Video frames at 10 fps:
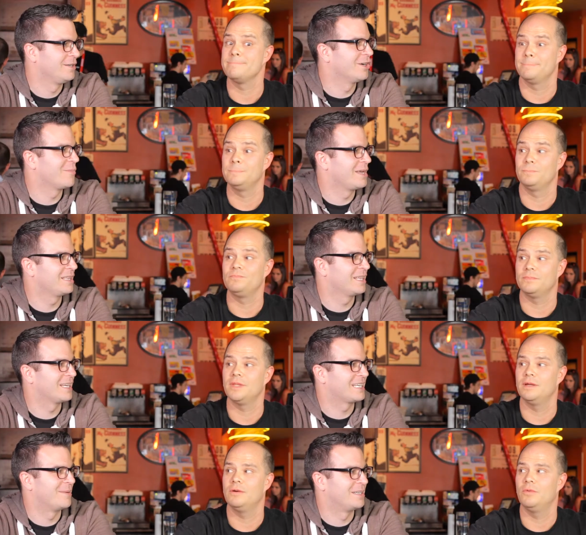Speaker 1: You know what I mean?
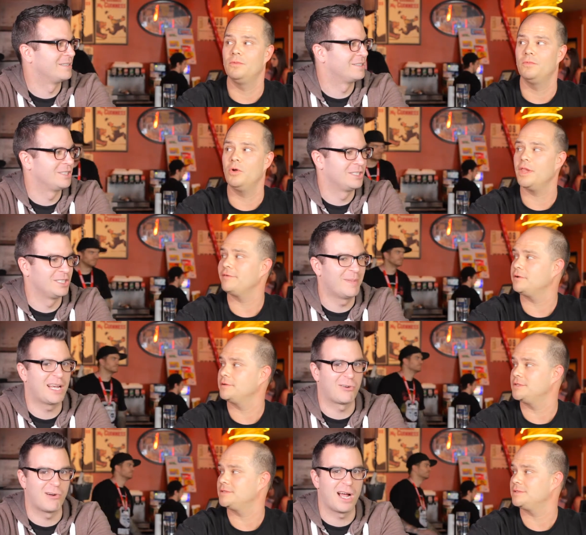Like, I mean, well, I've you
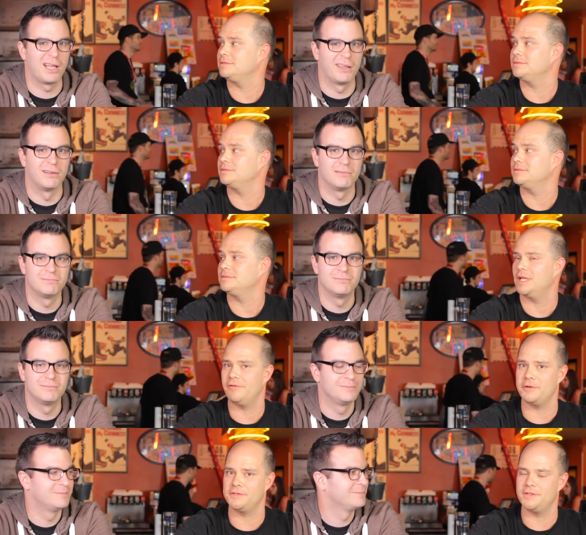always, might cry a little. I've
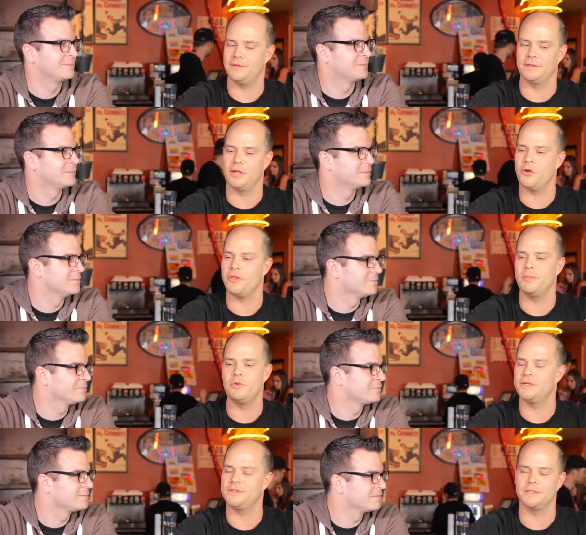always thought that the only
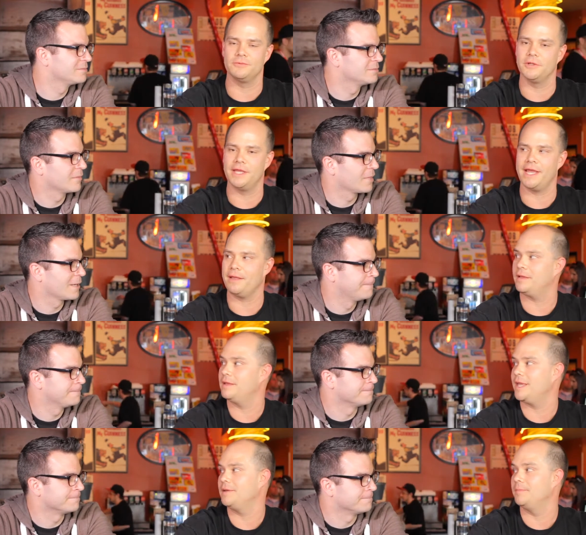movies that really
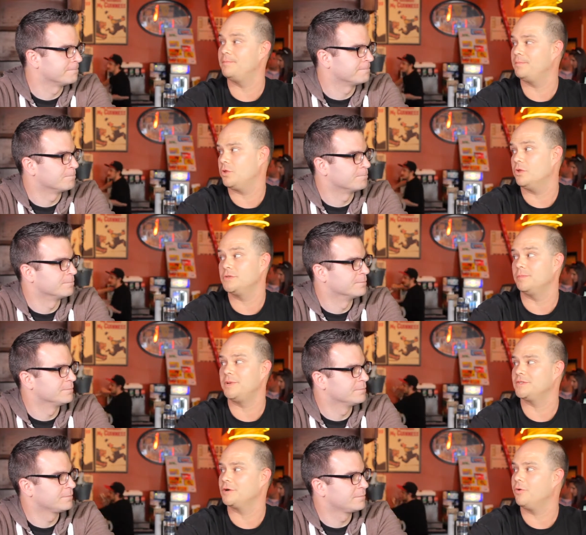came to, close to
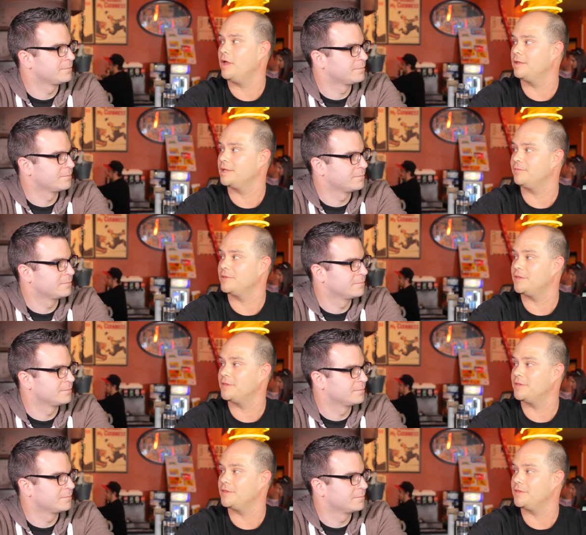Pixar quality